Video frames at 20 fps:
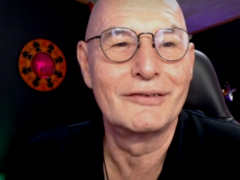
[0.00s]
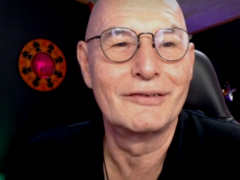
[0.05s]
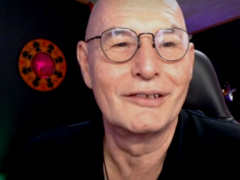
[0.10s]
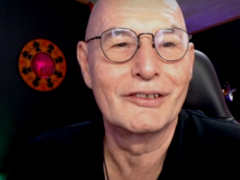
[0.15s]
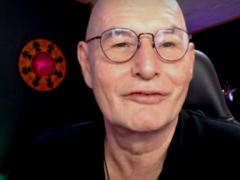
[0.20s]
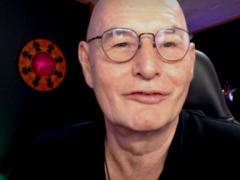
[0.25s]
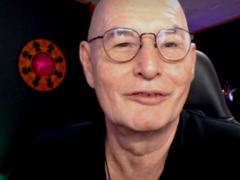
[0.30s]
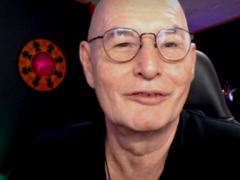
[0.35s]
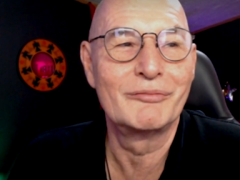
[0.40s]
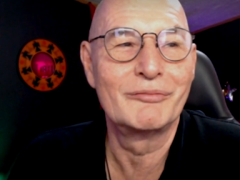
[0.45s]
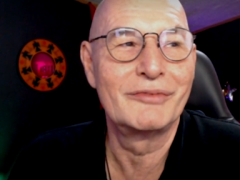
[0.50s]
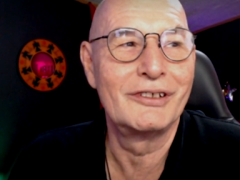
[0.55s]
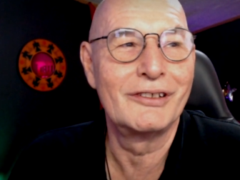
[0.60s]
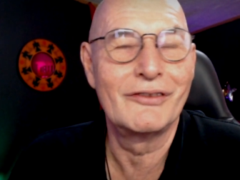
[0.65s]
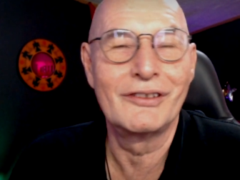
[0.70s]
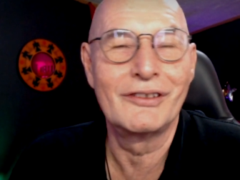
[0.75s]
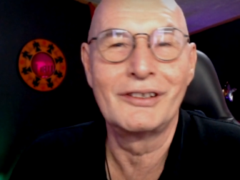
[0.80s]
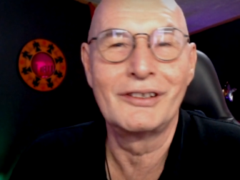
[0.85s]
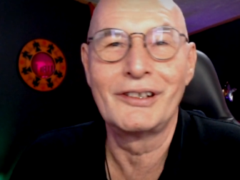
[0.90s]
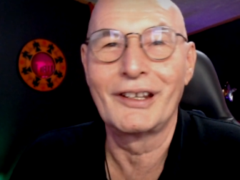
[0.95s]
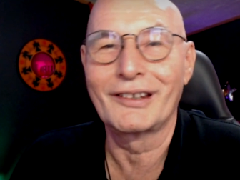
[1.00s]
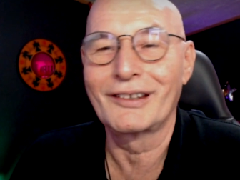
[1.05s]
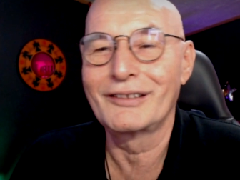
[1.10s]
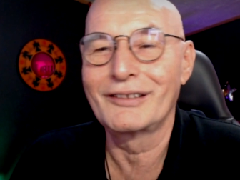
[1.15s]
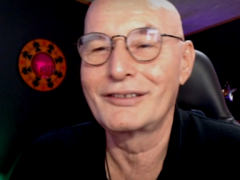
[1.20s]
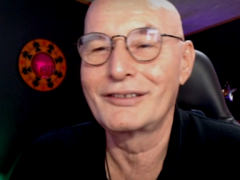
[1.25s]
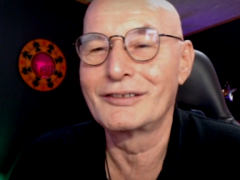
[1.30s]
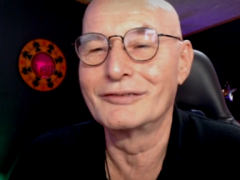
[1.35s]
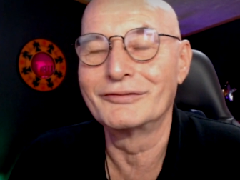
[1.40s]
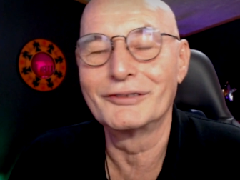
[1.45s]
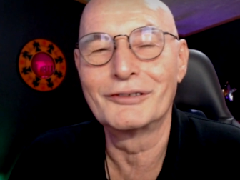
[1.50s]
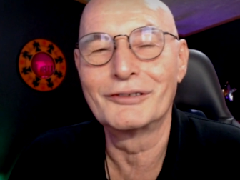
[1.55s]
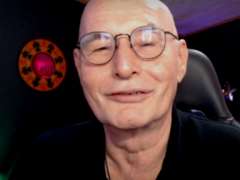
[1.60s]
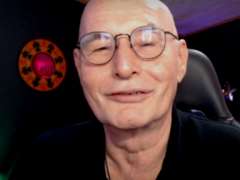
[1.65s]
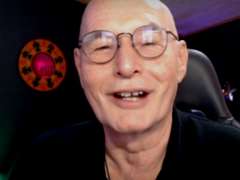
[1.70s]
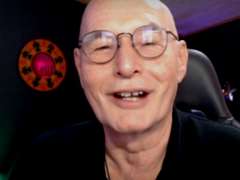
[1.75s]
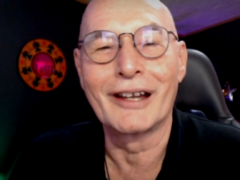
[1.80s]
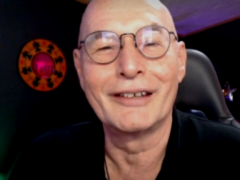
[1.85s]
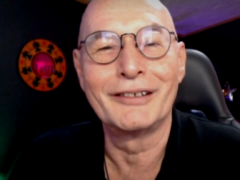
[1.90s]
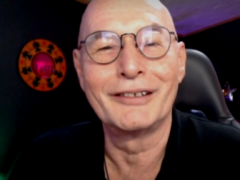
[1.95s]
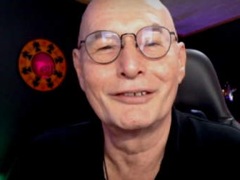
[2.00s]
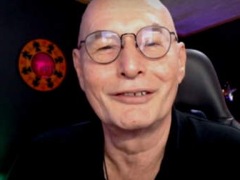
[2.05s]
This would be the negative Orion